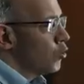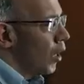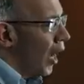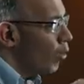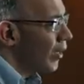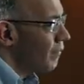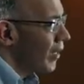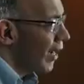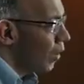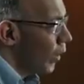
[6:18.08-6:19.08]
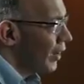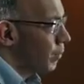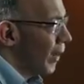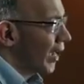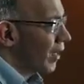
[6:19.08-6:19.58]
So how can we get our
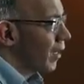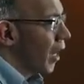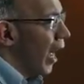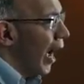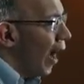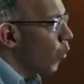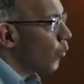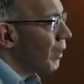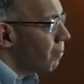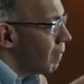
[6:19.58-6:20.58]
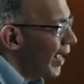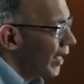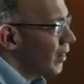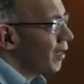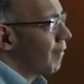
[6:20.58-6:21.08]
wealth back? How do we
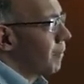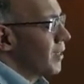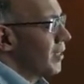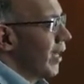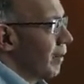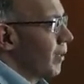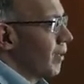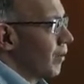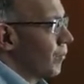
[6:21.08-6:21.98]
make Dhan Vapasi happen?